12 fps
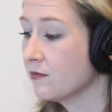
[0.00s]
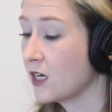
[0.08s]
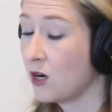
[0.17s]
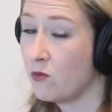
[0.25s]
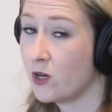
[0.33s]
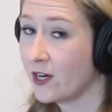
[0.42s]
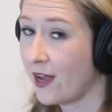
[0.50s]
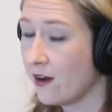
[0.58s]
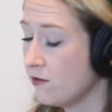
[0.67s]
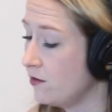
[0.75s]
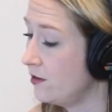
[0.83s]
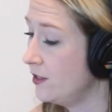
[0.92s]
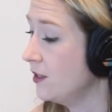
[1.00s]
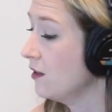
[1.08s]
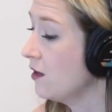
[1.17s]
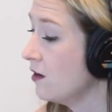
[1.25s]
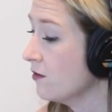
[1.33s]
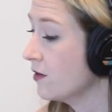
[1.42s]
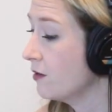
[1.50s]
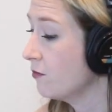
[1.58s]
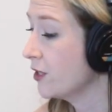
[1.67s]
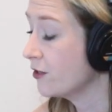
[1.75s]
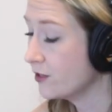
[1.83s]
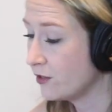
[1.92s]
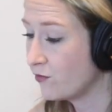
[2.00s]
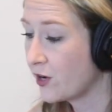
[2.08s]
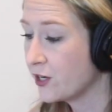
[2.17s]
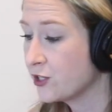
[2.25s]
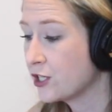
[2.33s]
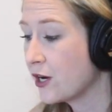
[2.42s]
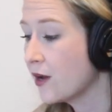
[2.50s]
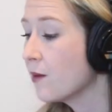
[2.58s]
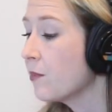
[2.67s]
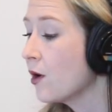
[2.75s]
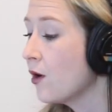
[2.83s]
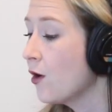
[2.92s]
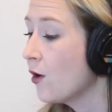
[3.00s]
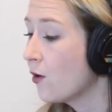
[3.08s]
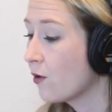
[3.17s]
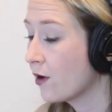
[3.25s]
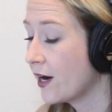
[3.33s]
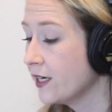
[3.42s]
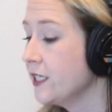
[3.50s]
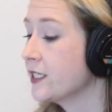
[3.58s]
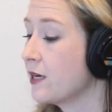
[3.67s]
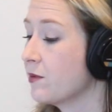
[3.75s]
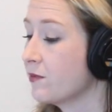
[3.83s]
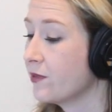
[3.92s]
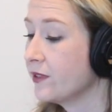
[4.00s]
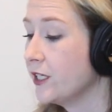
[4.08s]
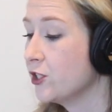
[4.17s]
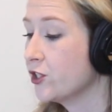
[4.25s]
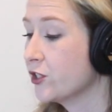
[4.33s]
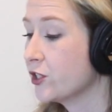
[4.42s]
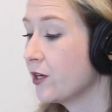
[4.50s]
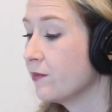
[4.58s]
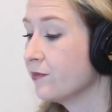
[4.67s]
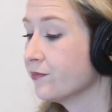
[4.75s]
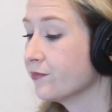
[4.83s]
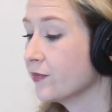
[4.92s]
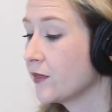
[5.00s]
not work out in the long run, whether it's a friendship or any type of relationship.